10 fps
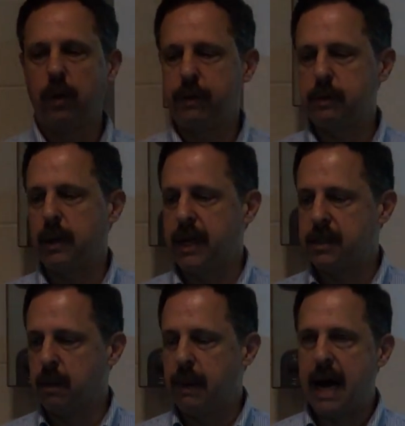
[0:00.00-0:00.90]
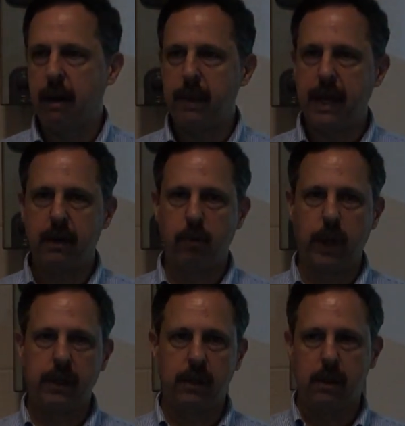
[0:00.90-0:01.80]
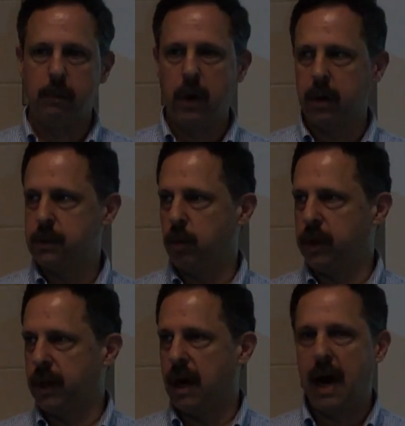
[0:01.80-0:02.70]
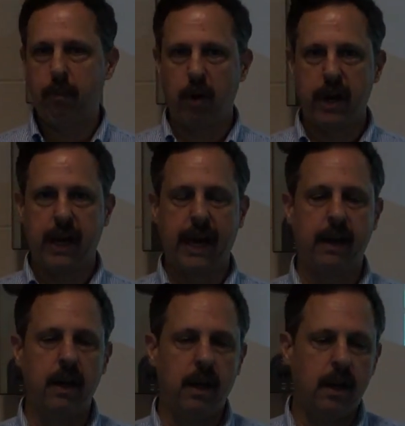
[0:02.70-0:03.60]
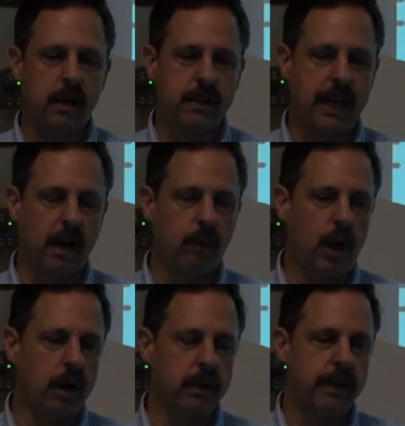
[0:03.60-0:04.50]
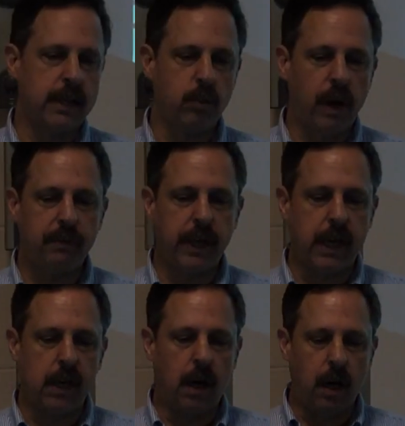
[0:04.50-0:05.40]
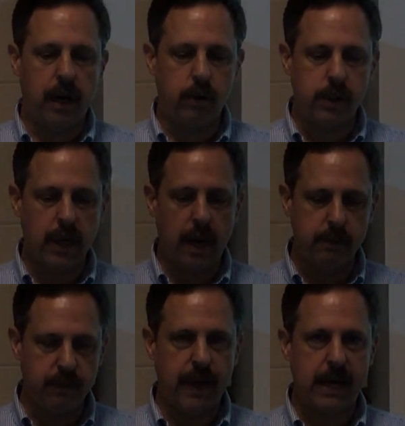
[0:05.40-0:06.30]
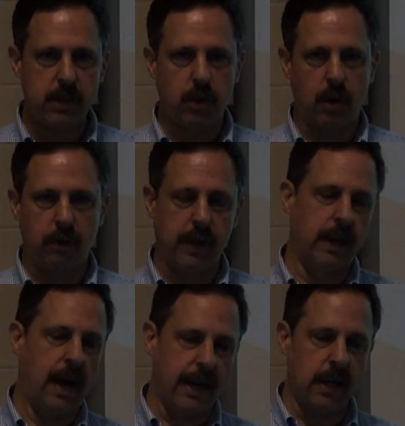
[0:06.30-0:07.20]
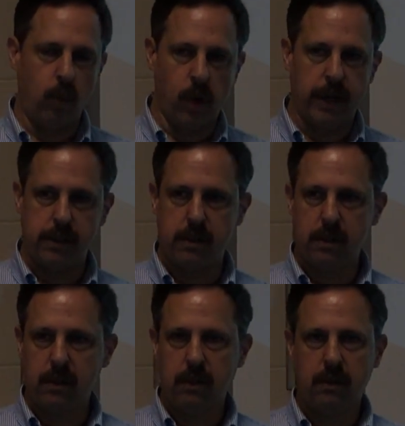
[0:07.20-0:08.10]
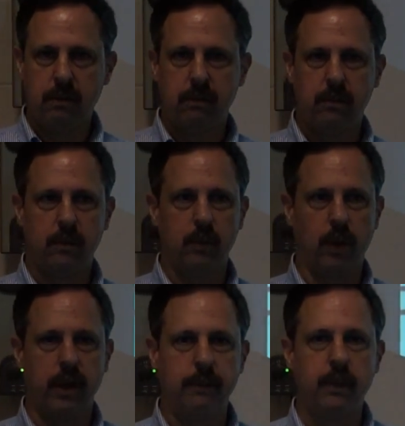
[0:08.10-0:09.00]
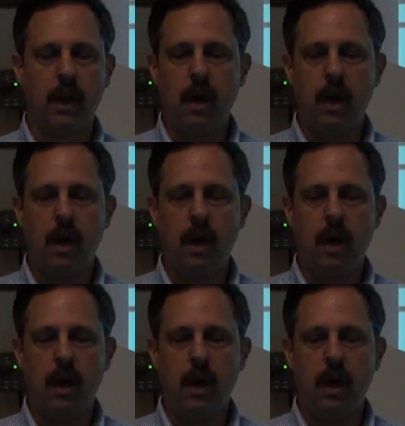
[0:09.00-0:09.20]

Well, first of all, it's the bottom end of what the modems are really going to operate at. Second of all, that's roughly 100 times faster than the ID-1s. Okay?